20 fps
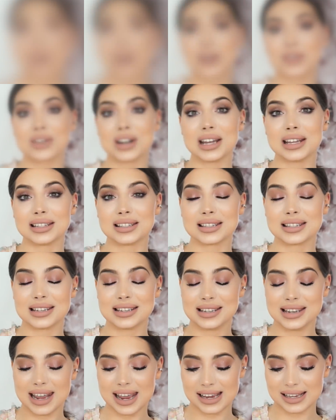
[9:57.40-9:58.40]
Alright,
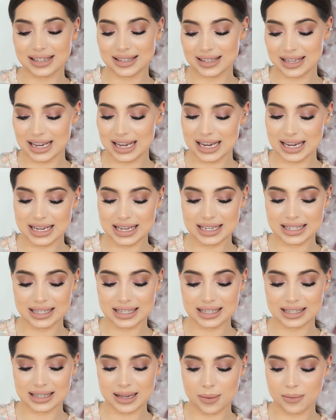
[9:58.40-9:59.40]
next is
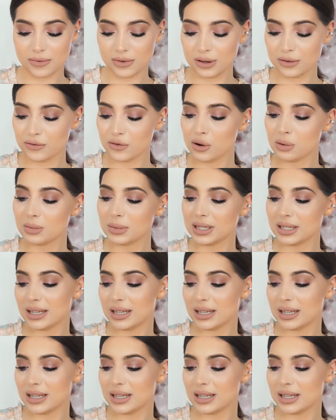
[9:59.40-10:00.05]
something from